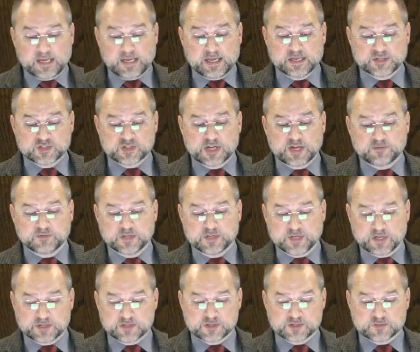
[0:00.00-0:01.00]
It said
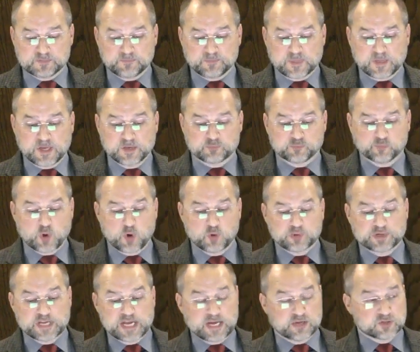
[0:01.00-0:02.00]
this it
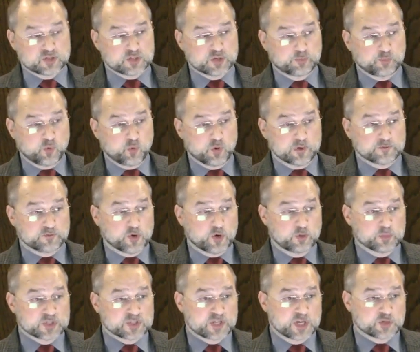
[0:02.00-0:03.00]
broke down support for
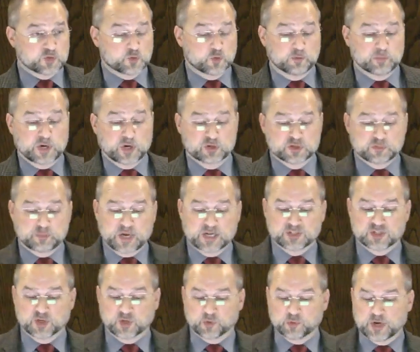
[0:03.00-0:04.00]
homosexual marriage by
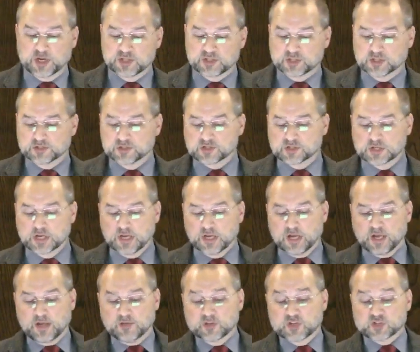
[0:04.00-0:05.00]
generations.
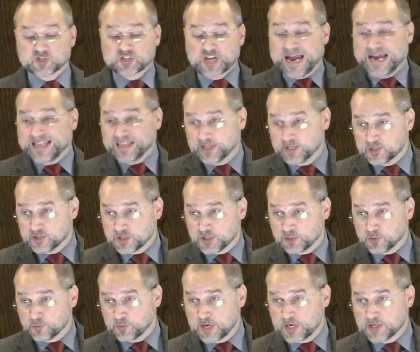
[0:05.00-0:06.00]
The silent
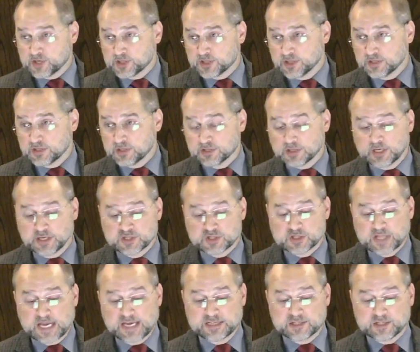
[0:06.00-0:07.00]
generation, that is
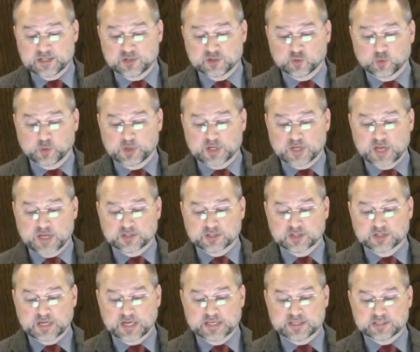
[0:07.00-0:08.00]
1928 to
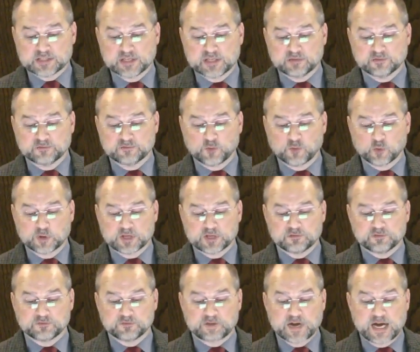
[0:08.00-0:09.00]

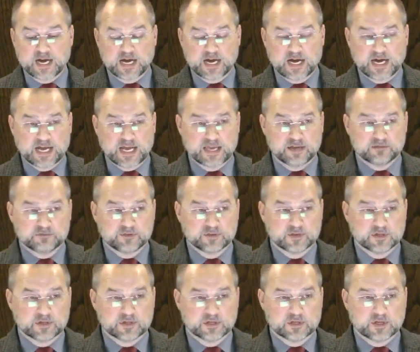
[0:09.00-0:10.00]
1945,
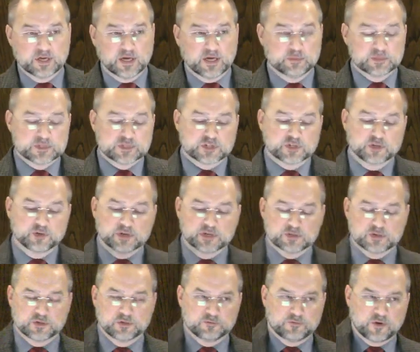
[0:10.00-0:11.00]
I'm just
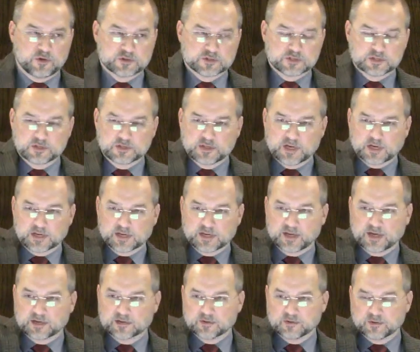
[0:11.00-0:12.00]
curious, who falls into that
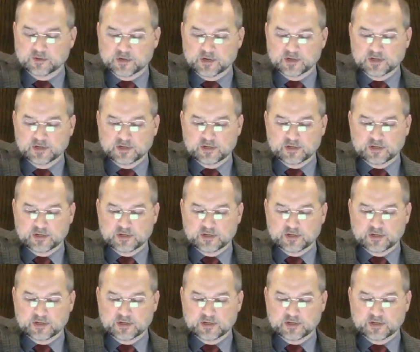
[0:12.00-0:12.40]
category?